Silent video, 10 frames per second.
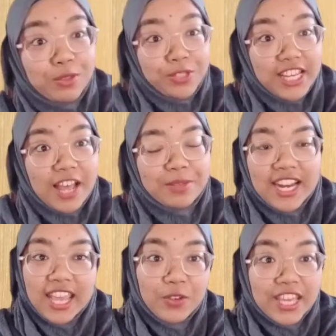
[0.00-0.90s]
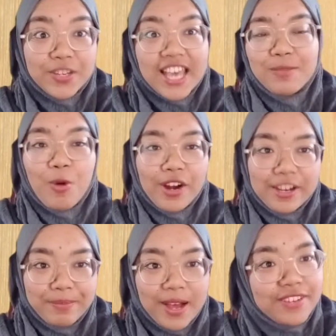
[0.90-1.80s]
Today, I'm going to educate you guys more
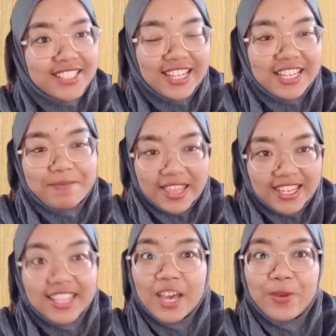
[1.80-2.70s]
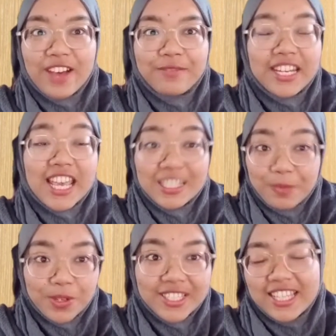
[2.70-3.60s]
about recycling method that we have been
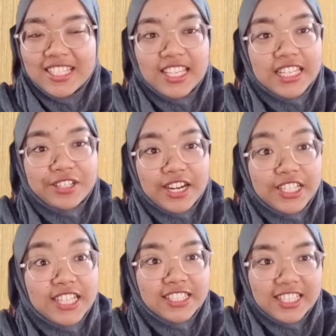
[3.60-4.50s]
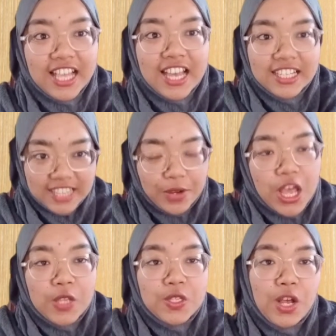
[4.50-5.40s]
exposed since kindergarten until
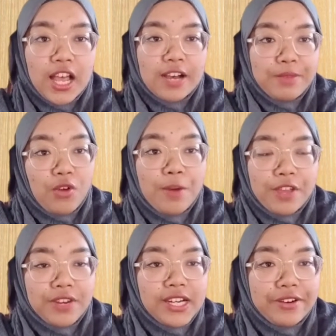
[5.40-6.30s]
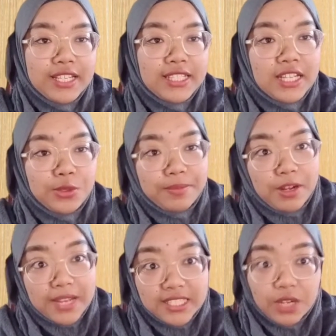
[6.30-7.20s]
now. So, before my friend I already tells you
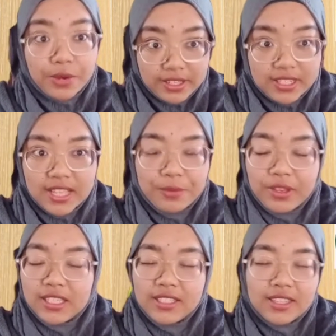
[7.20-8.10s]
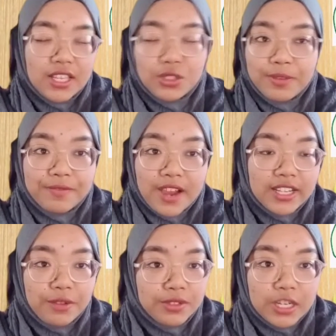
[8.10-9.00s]
about plastic awareness that we need to be
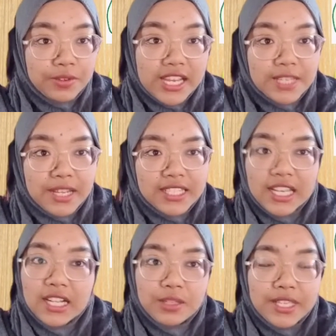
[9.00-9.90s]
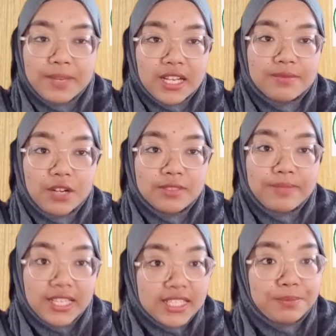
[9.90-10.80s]
very careful nowadays. Plastic always become our
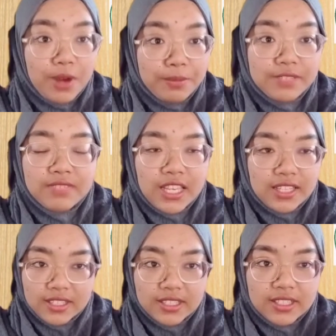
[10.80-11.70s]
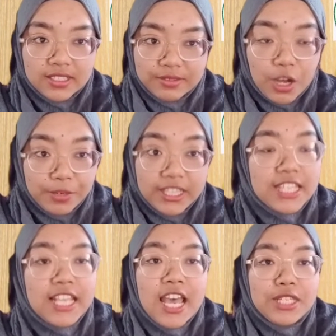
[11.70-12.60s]
biggest problem in the
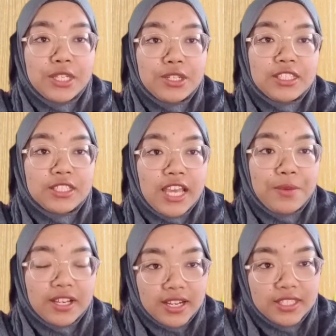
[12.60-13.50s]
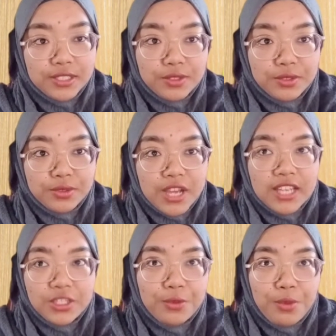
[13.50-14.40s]
communities. So, today we are going to
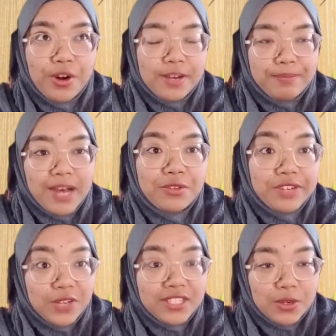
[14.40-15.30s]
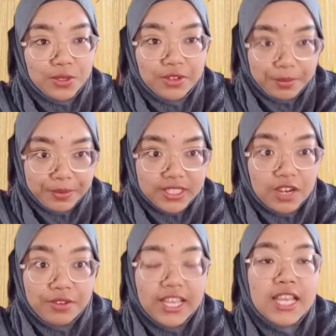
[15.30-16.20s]
know more about reuse and also repurpose. Right.